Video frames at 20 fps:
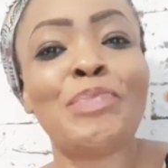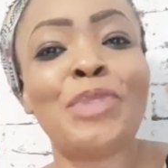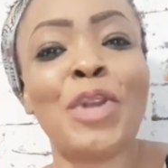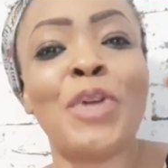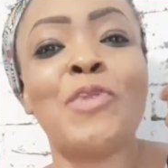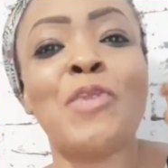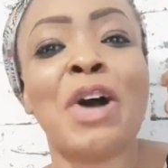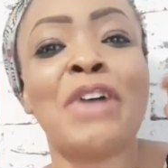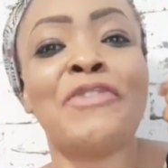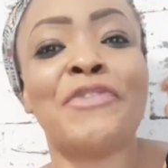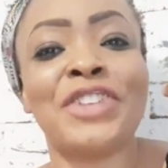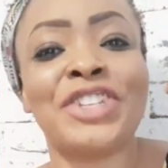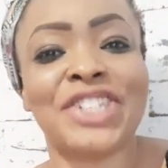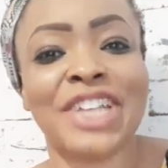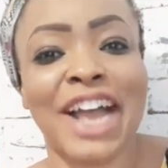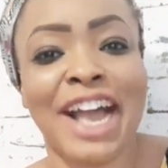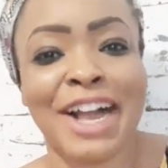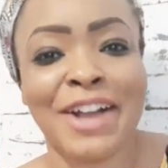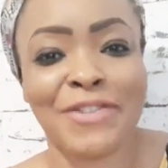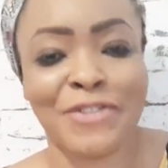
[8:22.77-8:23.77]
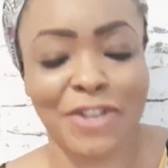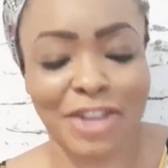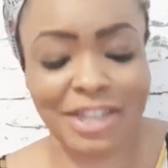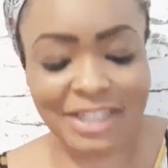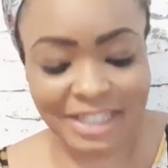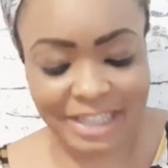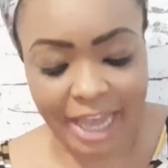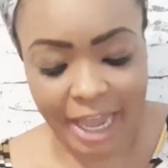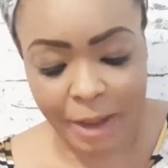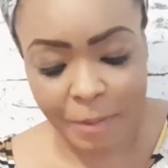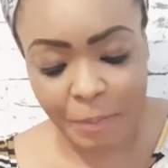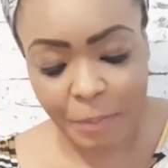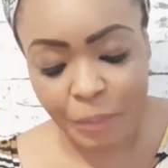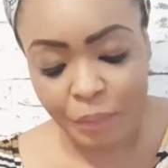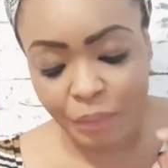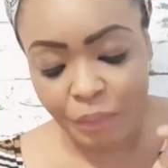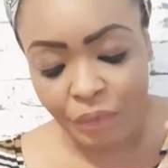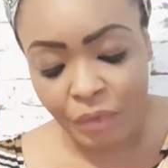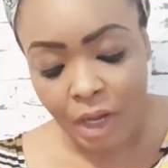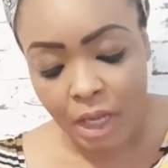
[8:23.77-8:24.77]
One fish anchor inside.
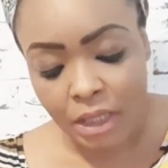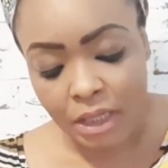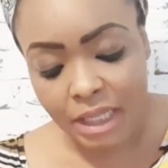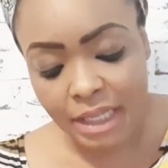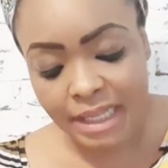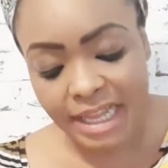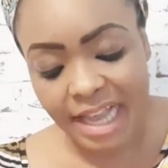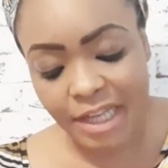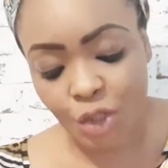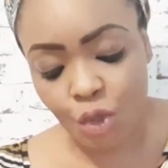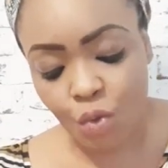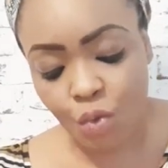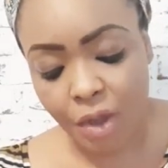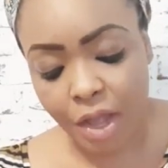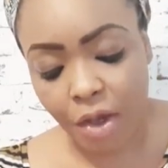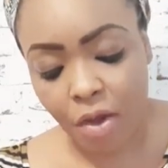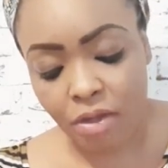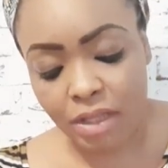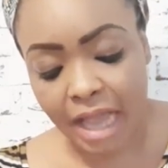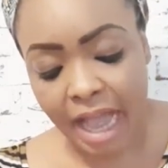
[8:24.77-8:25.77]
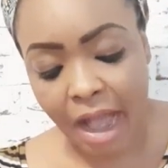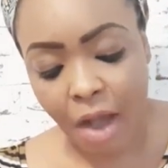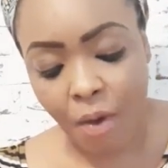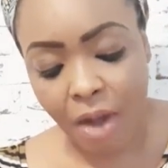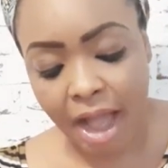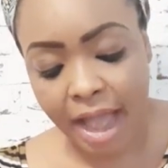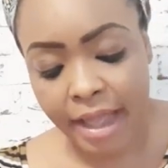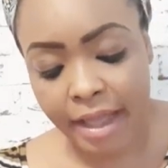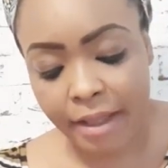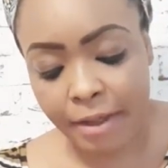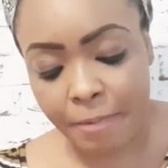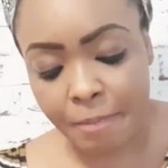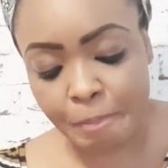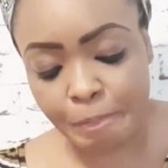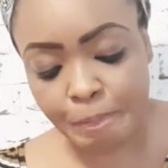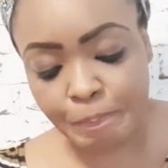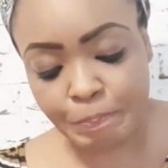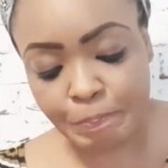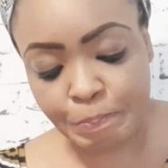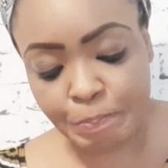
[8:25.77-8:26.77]
The next way on how I
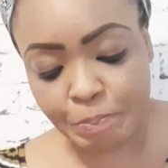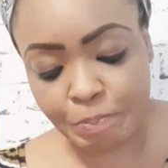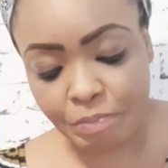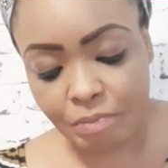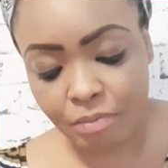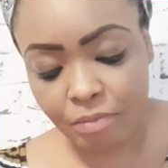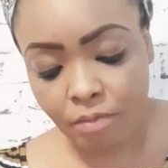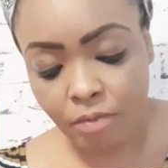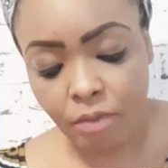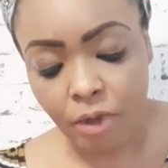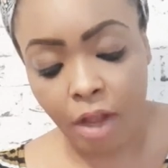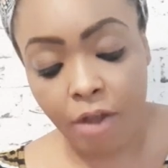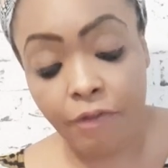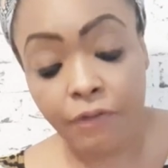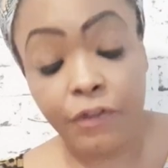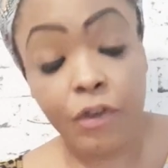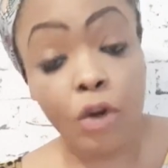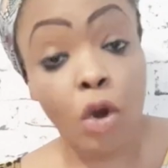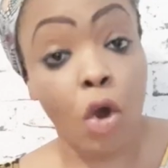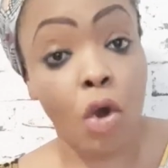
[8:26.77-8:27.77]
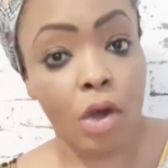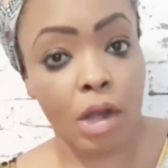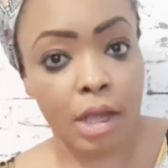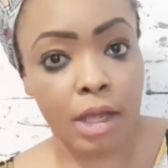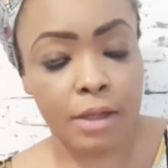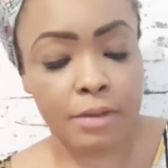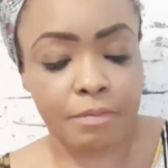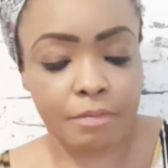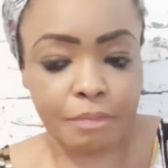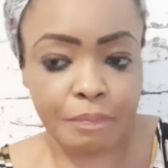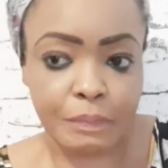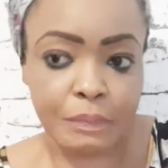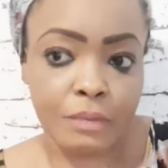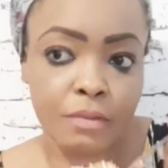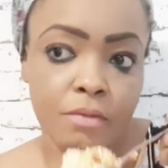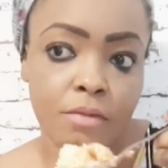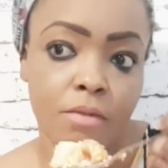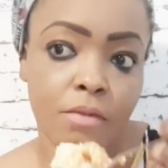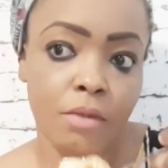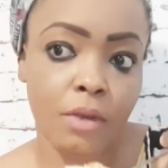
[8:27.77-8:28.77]
vlog
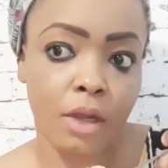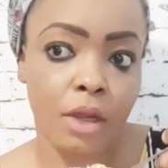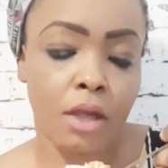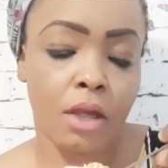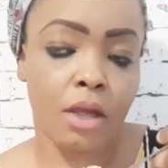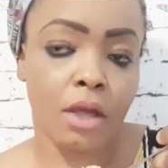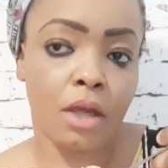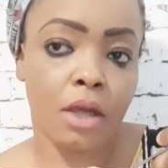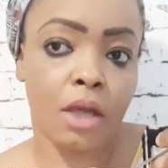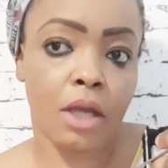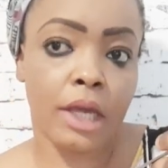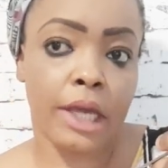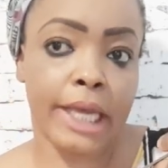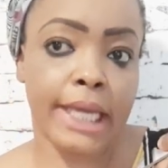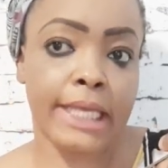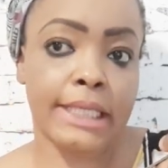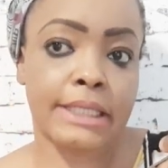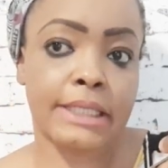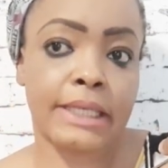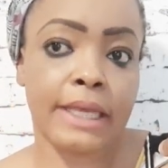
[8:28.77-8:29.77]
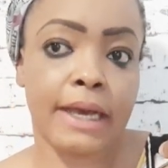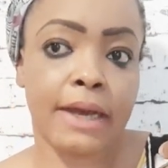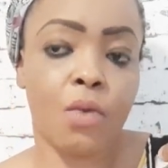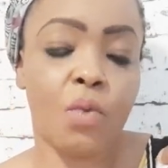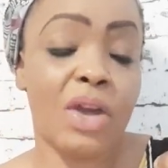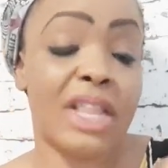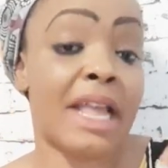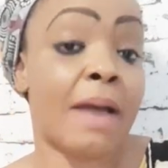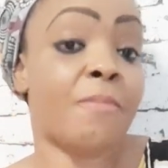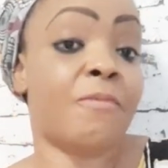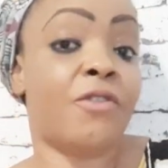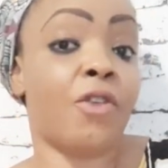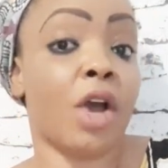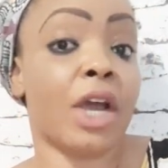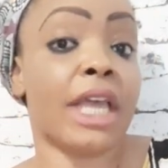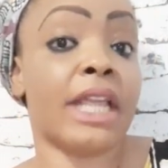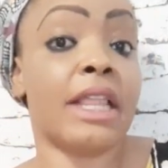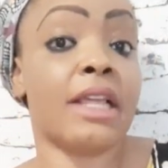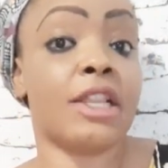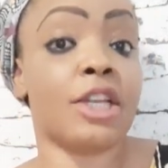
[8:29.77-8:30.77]
is when I'm
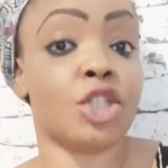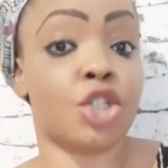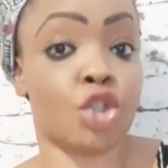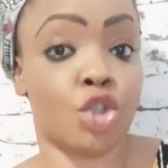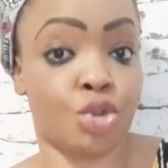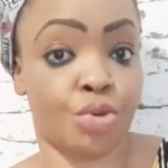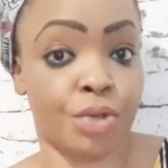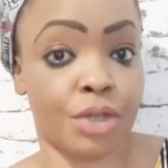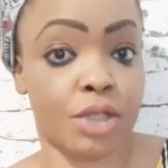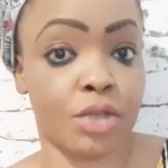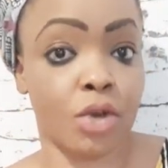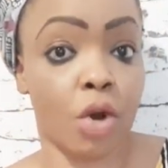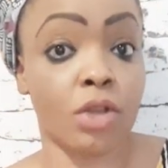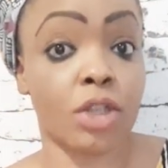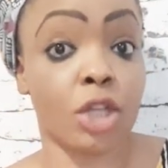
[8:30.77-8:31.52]
vlogging on the street,